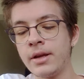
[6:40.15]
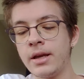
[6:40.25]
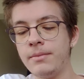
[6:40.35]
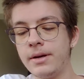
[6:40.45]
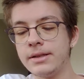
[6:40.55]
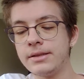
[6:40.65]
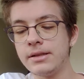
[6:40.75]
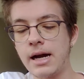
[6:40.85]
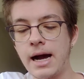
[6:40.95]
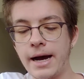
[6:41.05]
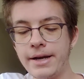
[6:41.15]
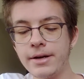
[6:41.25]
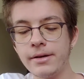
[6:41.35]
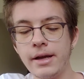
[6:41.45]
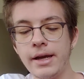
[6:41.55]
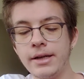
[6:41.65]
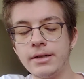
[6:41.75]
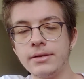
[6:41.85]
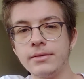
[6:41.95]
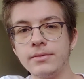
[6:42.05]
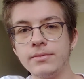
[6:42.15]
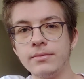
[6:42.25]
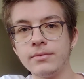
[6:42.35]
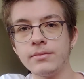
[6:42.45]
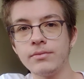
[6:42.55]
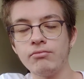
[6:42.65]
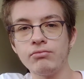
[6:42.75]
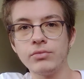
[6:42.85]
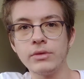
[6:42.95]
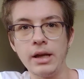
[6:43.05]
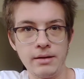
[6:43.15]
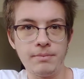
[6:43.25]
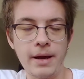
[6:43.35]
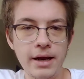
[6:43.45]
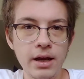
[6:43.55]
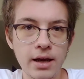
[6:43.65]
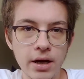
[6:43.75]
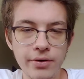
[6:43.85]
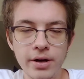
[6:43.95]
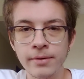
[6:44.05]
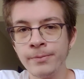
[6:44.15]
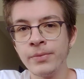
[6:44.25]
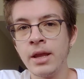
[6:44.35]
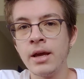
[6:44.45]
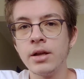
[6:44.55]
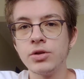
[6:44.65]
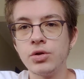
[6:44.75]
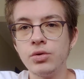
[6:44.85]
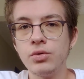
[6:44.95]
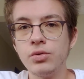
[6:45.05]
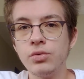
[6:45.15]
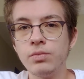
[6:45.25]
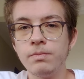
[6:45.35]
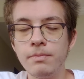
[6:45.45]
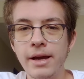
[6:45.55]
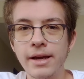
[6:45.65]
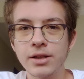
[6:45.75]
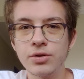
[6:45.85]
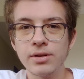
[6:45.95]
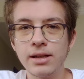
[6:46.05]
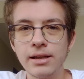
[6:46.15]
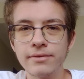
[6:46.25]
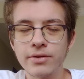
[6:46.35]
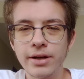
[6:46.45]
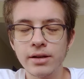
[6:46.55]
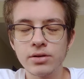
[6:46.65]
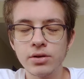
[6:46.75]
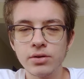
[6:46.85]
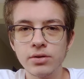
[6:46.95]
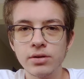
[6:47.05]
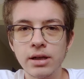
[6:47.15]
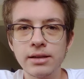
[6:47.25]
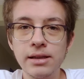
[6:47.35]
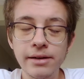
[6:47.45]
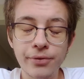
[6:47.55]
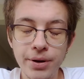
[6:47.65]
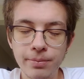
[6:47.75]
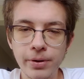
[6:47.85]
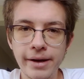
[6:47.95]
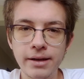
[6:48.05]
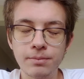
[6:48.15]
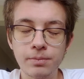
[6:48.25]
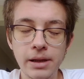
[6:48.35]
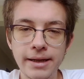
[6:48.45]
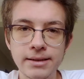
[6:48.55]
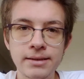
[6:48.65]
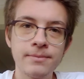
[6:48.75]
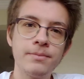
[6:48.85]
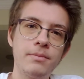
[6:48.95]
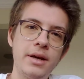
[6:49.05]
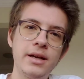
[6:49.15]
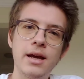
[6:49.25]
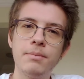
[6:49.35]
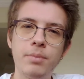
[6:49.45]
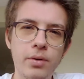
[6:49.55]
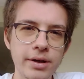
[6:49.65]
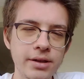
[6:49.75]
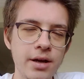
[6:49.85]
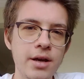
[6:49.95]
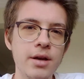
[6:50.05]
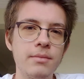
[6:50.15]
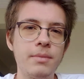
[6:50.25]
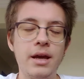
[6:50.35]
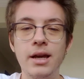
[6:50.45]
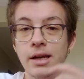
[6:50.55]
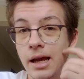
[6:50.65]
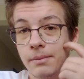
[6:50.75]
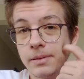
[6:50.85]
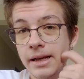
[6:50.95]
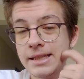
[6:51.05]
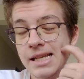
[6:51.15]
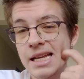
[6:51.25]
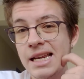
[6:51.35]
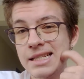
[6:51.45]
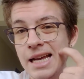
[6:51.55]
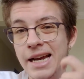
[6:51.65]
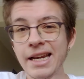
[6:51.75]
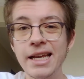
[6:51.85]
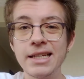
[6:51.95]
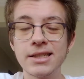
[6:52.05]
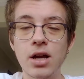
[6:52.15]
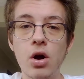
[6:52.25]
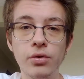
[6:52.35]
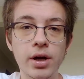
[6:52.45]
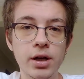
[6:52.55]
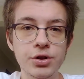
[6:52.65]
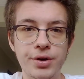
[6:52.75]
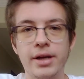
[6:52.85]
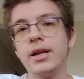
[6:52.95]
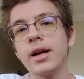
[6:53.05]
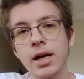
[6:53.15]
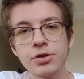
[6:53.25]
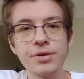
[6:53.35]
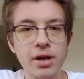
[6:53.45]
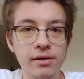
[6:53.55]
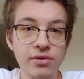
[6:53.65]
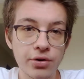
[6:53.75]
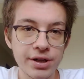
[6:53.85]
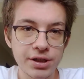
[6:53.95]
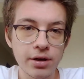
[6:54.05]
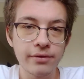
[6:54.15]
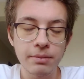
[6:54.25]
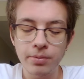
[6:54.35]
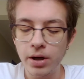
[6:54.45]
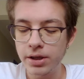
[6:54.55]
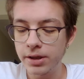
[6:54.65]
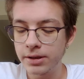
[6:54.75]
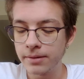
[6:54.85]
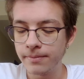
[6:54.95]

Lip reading: He must hire and pay the carrier to make it to a delivery place, be it a port, be it a place inside his own country, in the country of origin of the product.